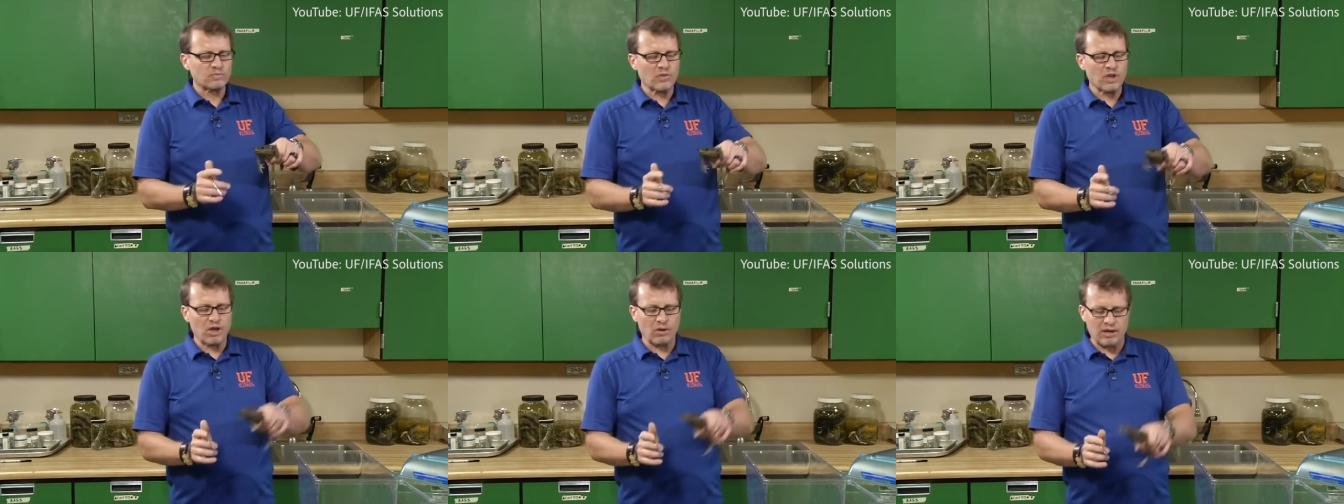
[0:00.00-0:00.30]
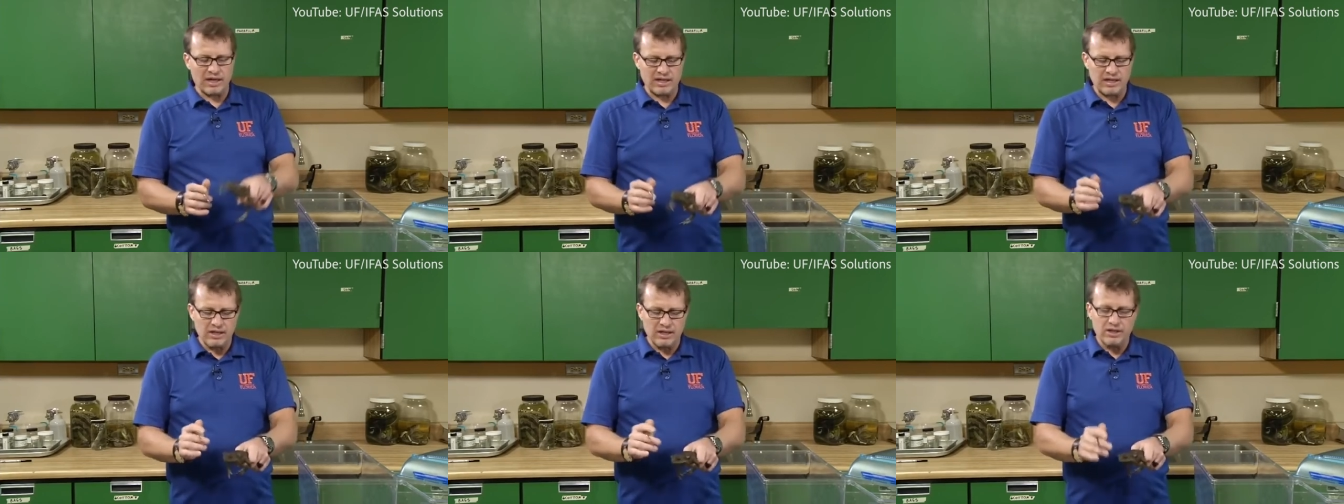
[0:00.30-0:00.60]
All
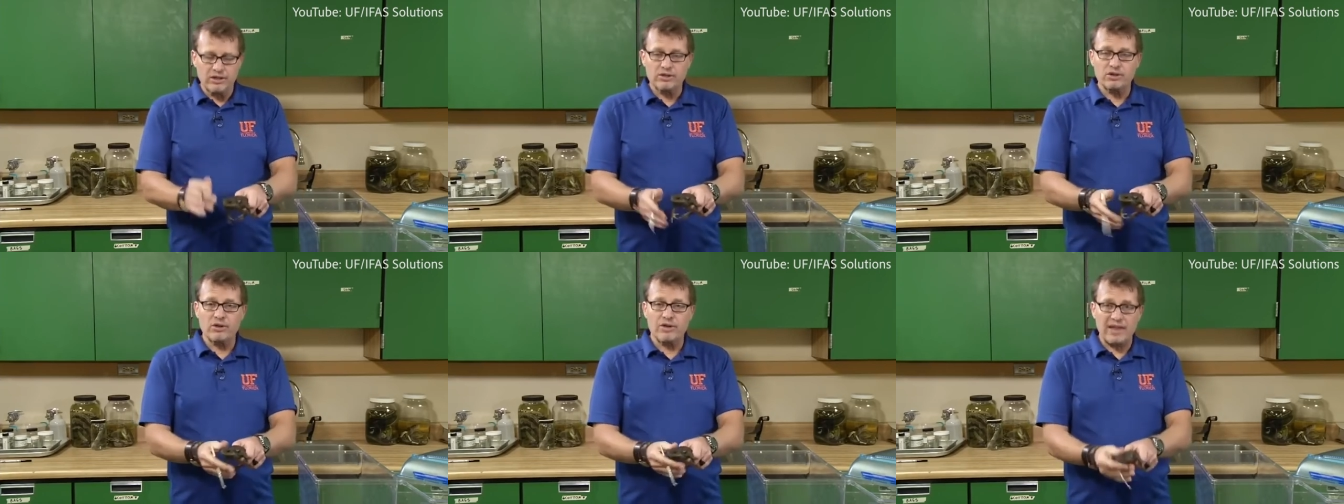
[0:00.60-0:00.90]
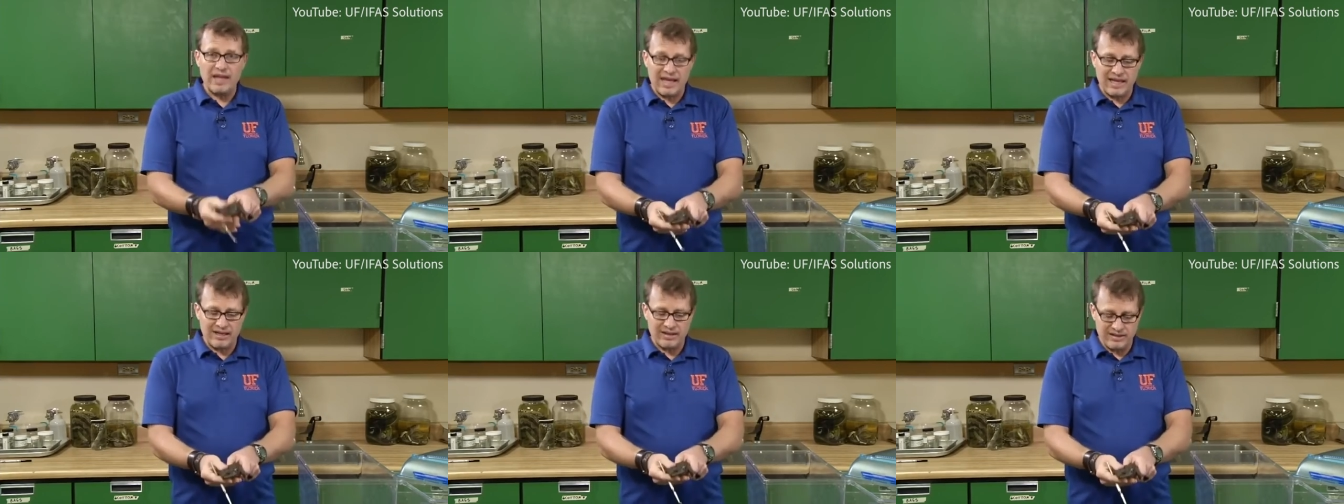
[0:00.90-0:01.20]
right, so
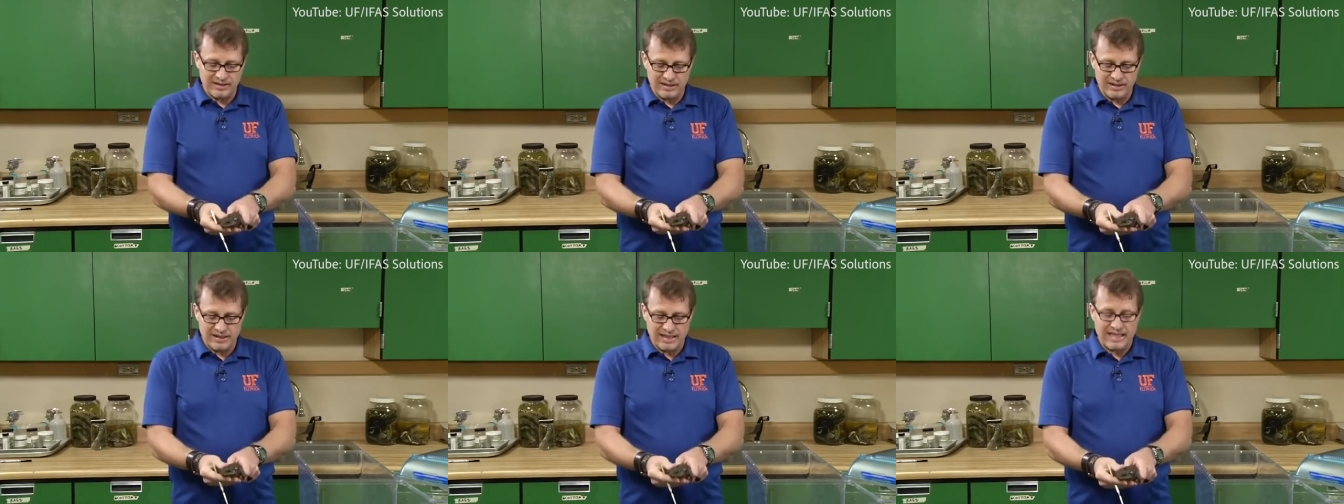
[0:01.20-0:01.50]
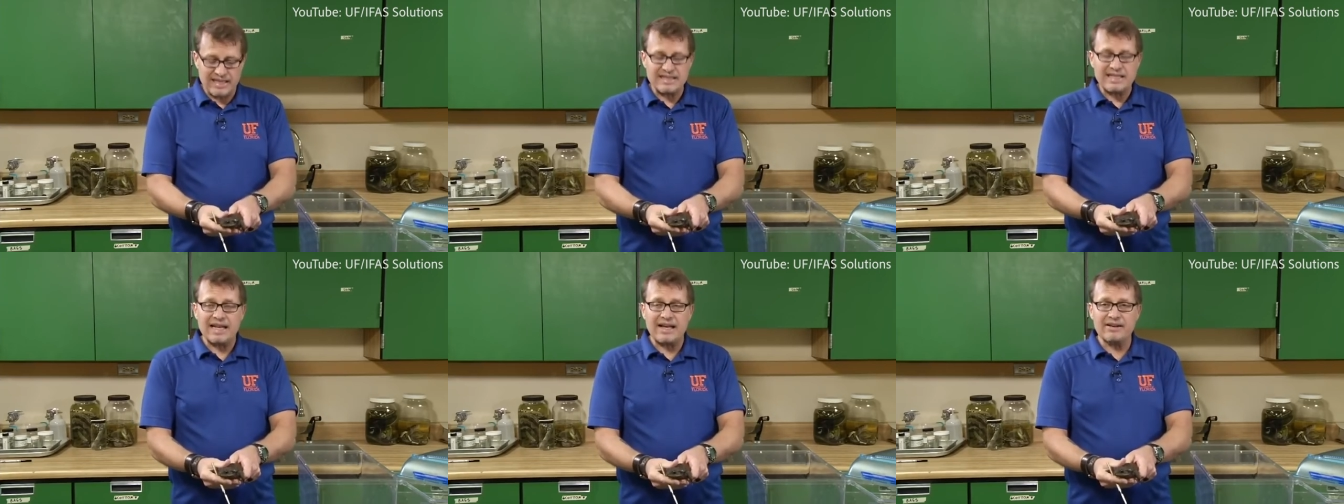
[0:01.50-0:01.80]

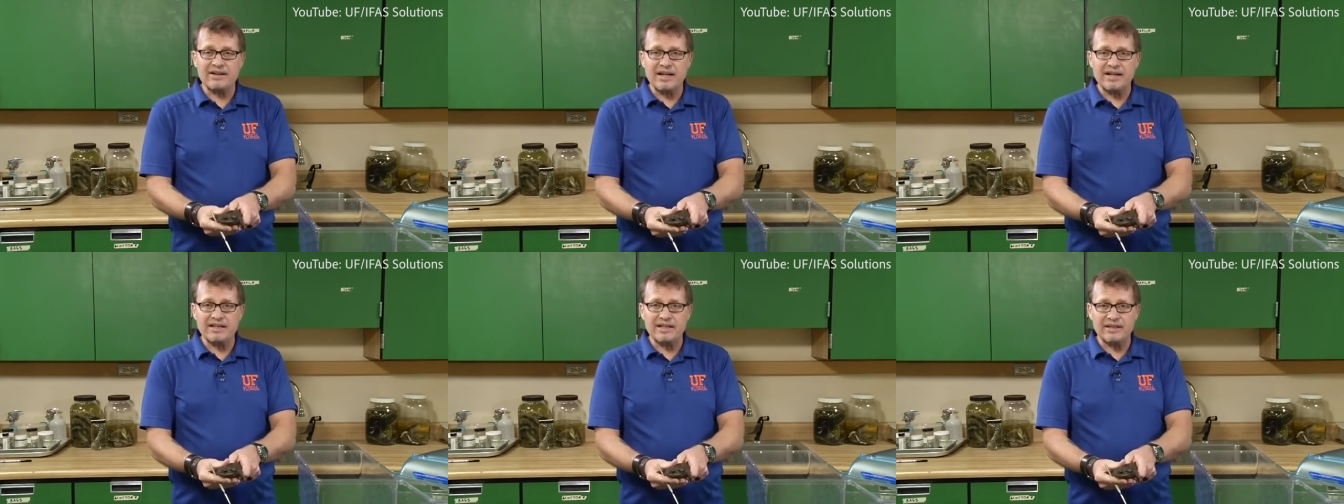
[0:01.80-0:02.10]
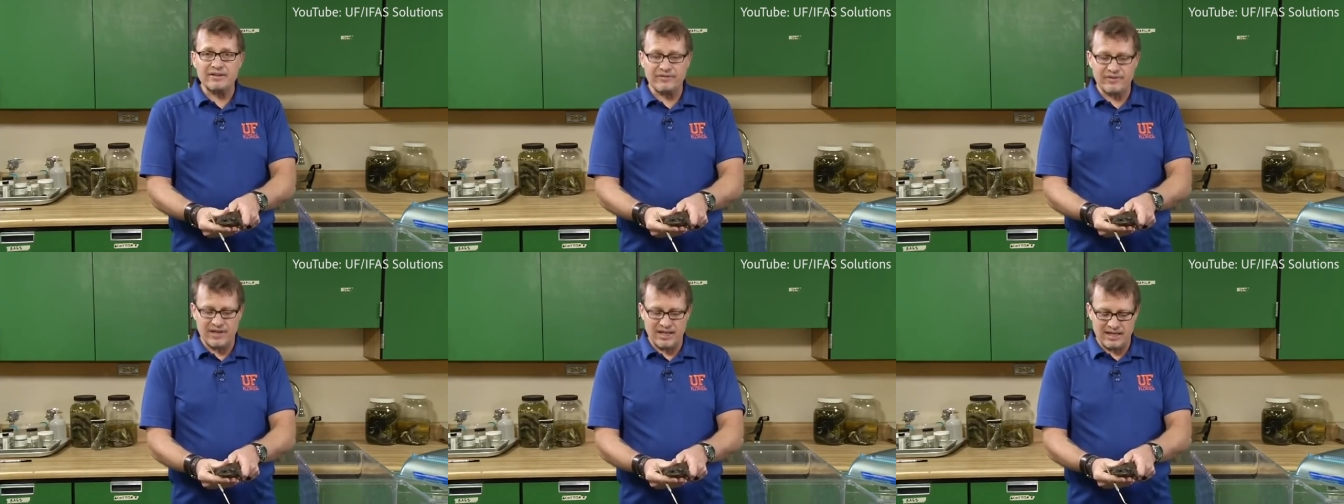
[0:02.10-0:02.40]
that's how to
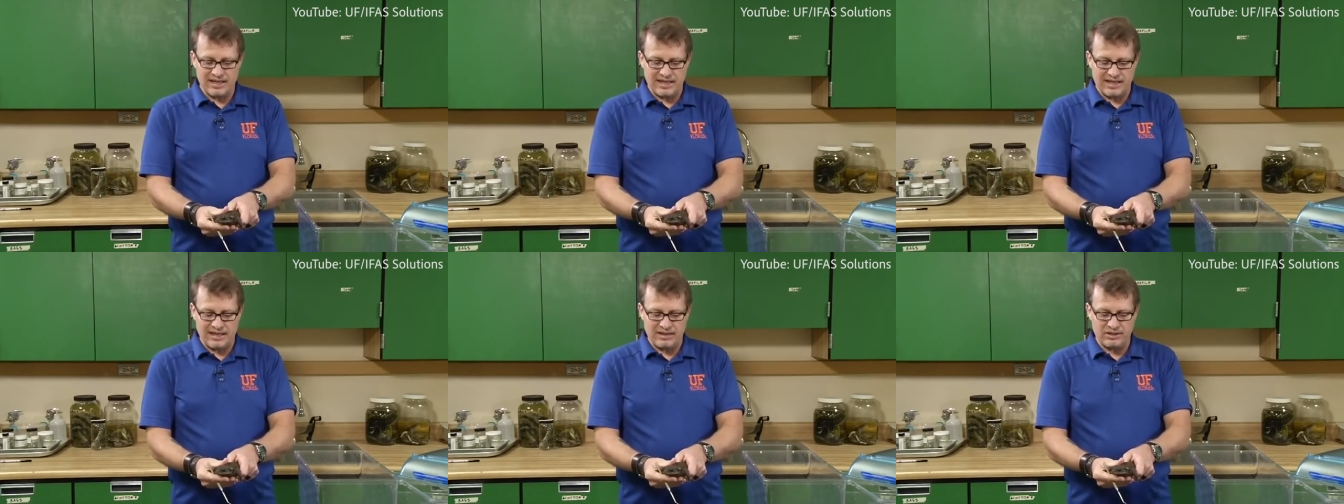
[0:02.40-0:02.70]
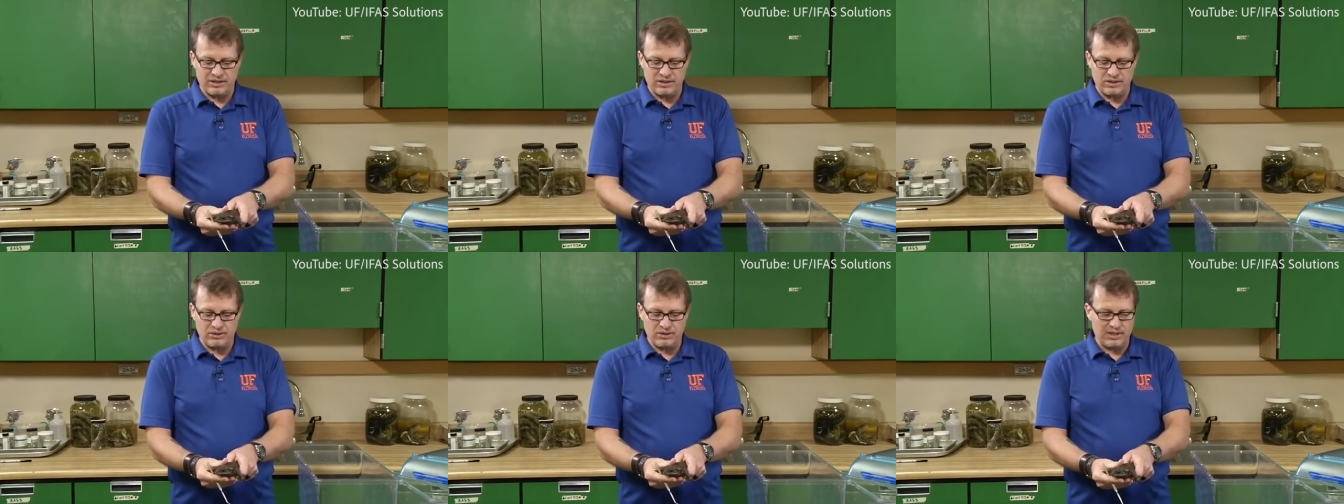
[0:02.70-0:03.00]
identify a cane
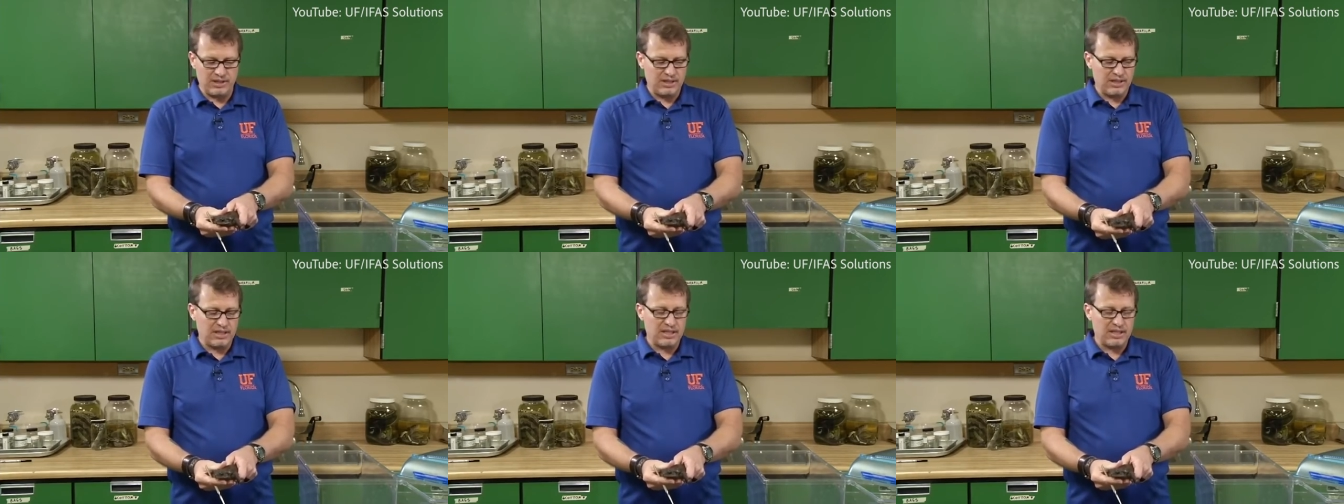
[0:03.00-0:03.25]
toad.